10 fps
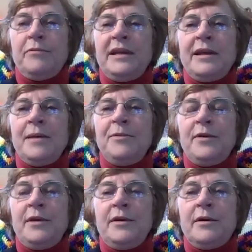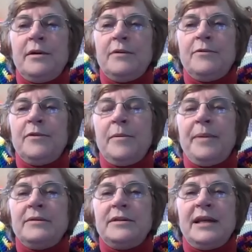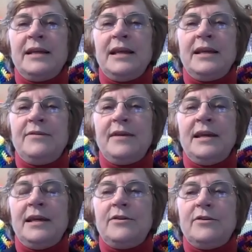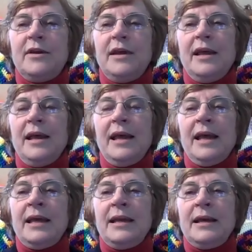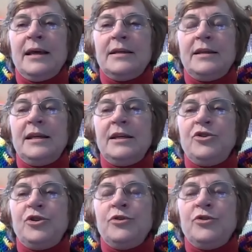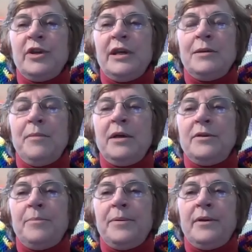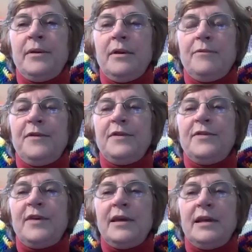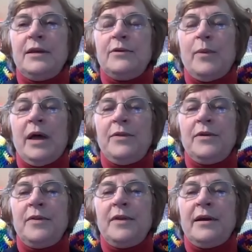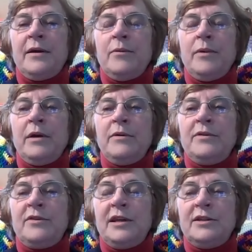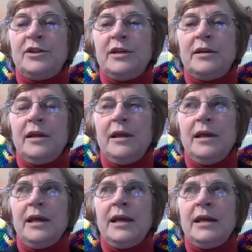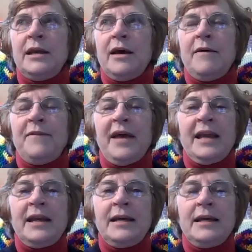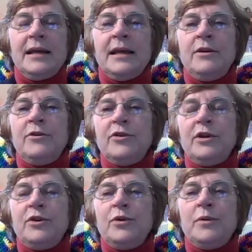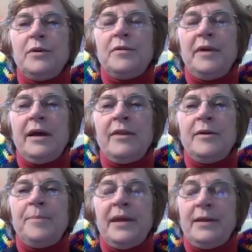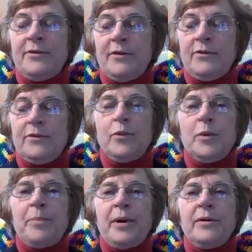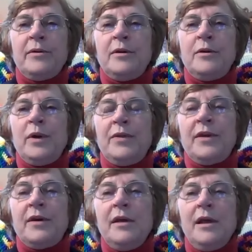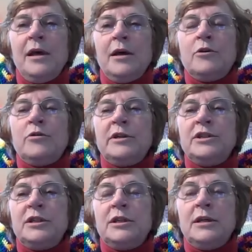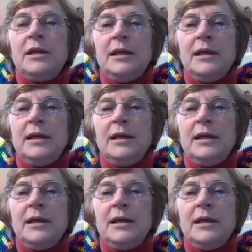3 times a year for about 10 days each, and teach usually in multiple facilities while they're there. We always teach in Havana, and usually 2 or 3 other places. We're partnered with a Christian